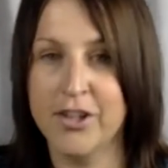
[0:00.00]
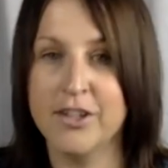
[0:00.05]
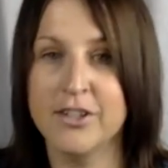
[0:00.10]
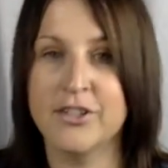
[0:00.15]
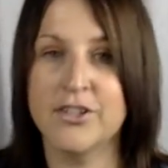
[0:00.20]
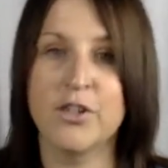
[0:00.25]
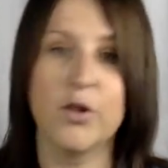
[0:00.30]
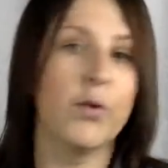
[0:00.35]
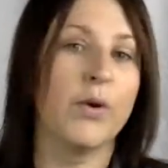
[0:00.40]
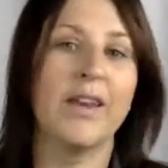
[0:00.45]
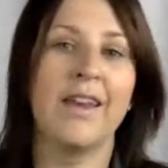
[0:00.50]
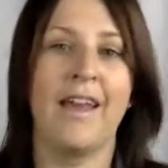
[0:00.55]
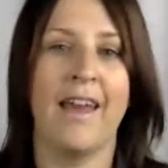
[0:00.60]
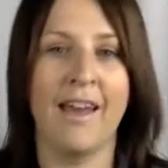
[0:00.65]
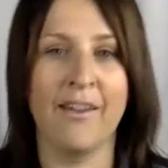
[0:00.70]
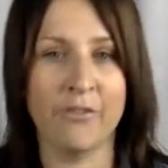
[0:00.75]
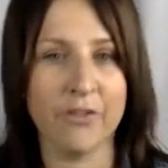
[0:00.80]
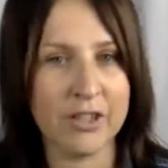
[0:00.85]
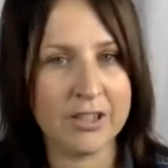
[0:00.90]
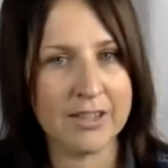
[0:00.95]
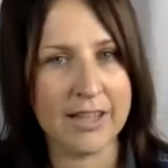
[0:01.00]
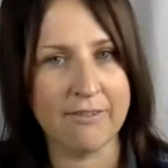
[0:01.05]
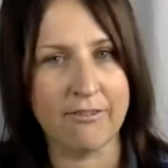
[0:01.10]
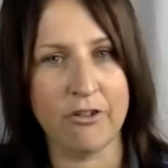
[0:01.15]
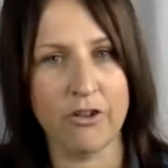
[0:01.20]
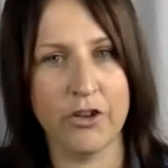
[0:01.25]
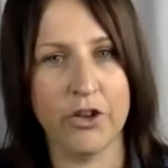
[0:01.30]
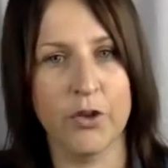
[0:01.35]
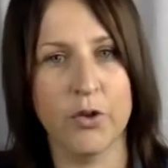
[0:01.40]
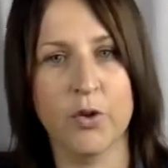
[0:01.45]
So in every
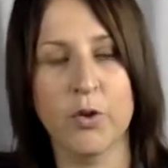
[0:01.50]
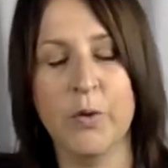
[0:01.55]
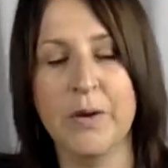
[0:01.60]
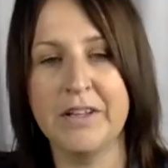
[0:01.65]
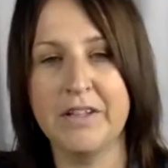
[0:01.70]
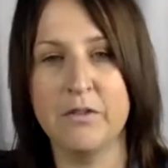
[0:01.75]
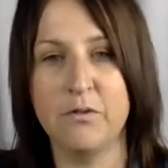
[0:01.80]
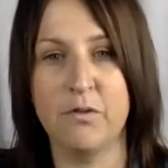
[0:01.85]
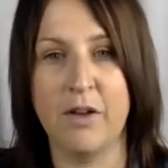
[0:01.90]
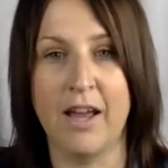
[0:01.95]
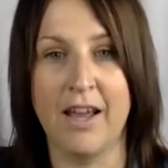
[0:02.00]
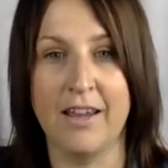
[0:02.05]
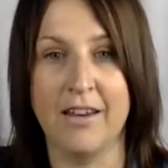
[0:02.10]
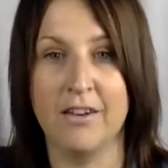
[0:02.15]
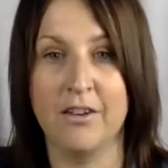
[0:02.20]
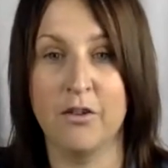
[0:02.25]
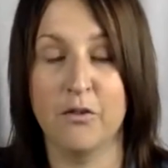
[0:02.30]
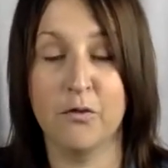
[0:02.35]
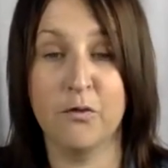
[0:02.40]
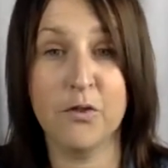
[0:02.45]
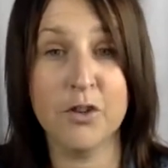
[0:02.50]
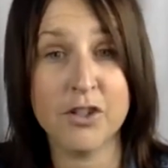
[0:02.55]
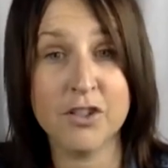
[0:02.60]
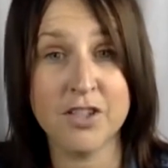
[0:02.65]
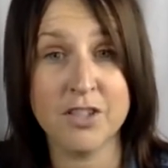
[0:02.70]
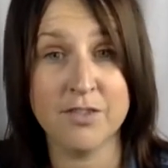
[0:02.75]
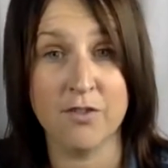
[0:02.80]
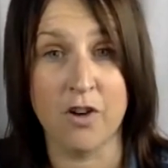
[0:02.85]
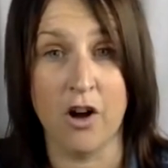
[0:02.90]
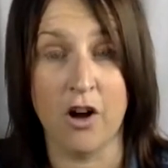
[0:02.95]
level, you're to find,
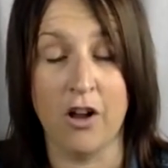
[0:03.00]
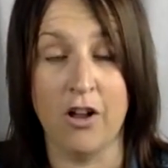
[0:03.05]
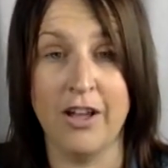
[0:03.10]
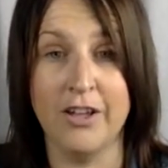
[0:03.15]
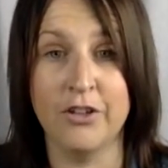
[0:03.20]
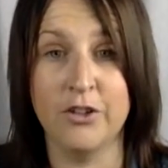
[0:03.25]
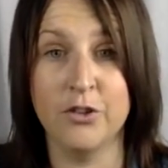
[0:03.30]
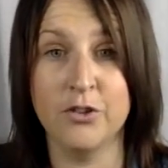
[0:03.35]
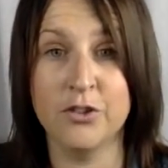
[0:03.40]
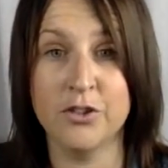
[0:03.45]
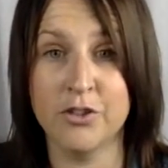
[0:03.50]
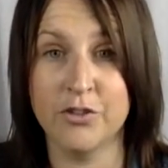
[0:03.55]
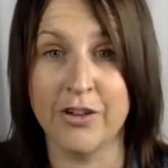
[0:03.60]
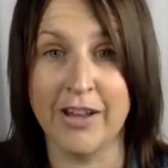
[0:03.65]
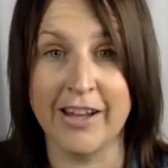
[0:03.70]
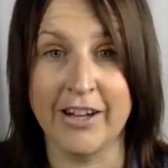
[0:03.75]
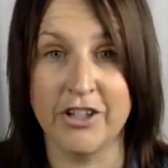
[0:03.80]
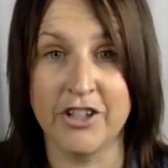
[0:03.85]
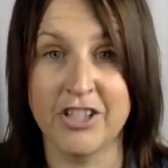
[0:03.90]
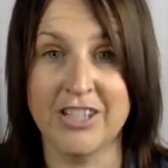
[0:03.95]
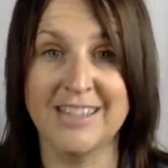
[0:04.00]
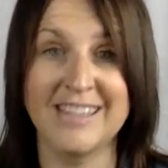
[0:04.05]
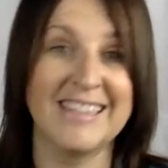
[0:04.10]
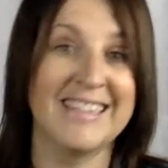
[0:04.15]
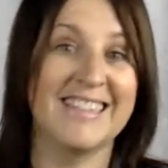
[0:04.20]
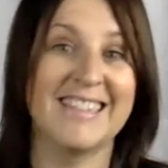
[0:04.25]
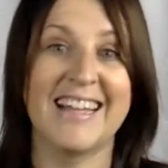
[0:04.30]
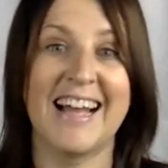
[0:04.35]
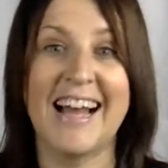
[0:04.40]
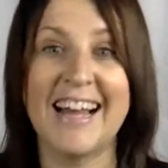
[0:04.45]
first of all, a new strategy that
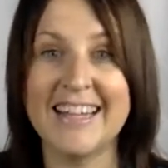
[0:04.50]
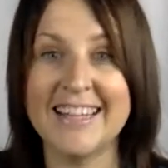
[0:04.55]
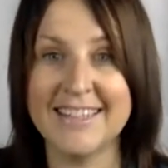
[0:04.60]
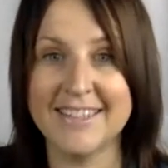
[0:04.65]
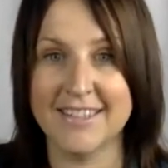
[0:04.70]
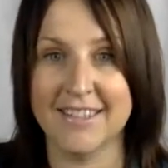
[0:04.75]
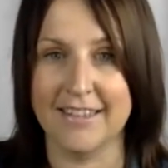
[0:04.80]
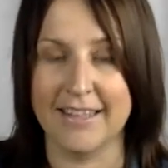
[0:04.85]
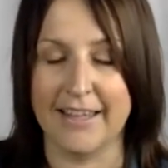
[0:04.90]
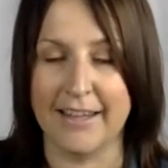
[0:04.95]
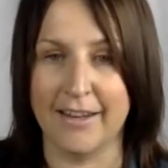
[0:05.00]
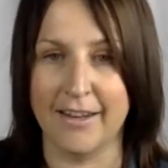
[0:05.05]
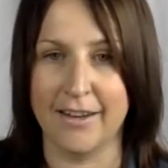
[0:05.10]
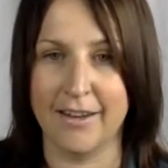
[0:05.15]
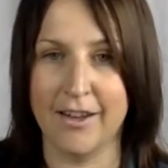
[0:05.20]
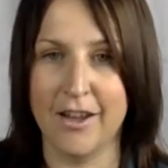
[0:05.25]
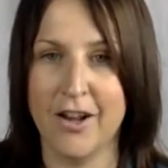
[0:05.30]
is isolated.